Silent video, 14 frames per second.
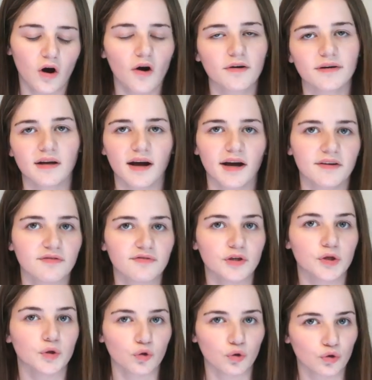online
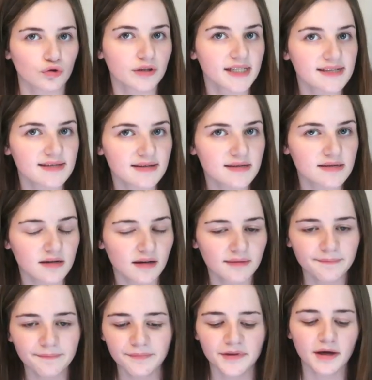food ordering
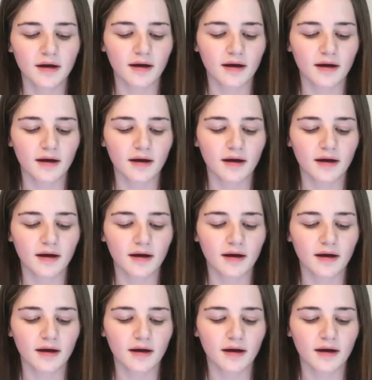system,